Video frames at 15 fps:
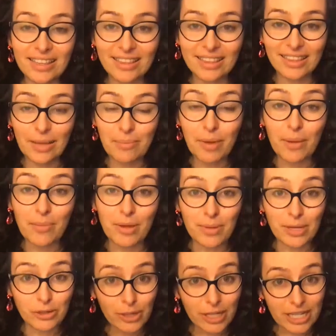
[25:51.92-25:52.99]
It might be a bit
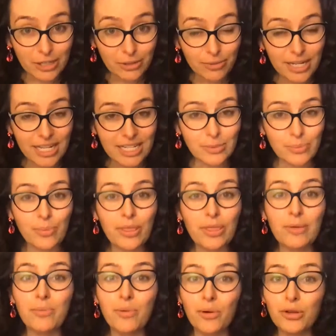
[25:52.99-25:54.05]
tricky to read, but the
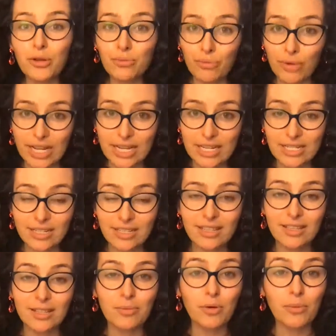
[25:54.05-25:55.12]
more you read,
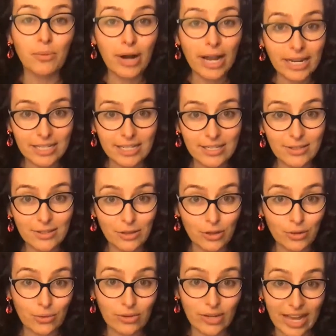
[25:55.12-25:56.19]
the more practice you
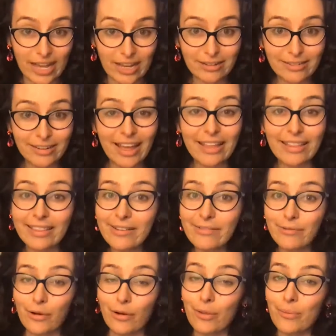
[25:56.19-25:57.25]
will gain, and
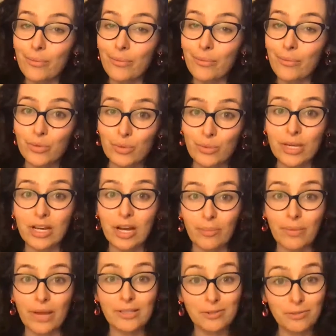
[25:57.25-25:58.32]
therefore the better you will become
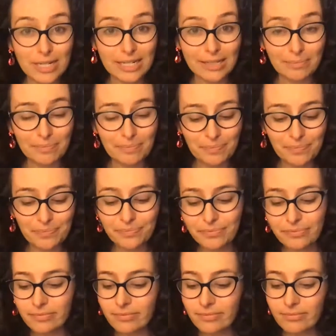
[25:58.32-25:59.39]
as a reader.
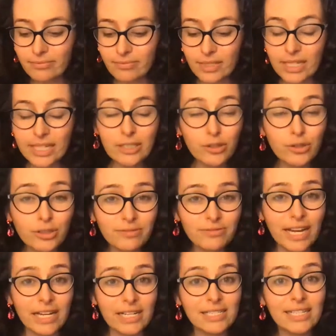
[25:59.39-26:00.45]
In true
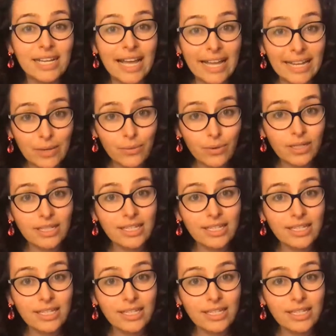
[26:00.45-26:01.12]
fact, anyone is